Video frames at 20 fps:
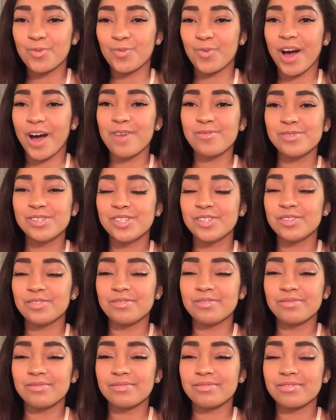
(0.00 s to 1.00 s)
why would
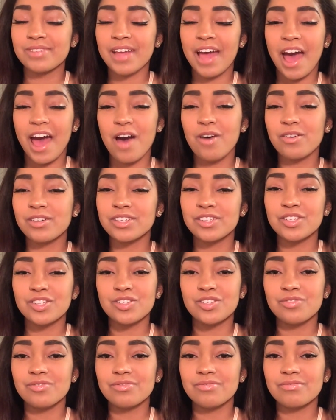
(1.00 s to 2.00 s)
you, how could
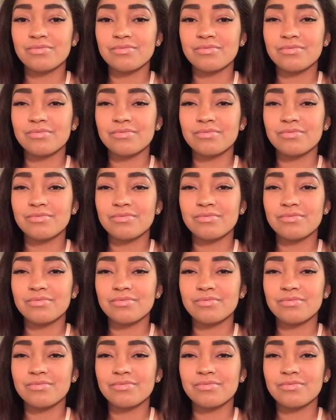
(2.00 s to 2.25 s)
you?